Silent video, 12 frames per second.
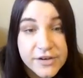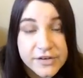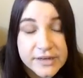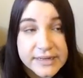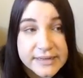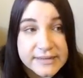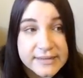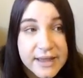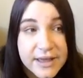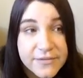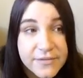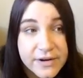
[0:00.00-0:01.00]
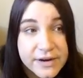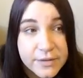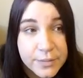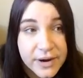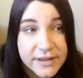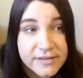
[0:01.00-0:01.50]
she is uh, very
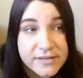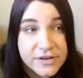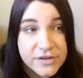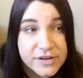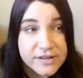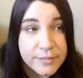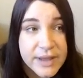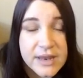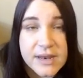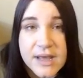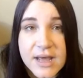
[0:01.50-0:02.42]
depressed. She's made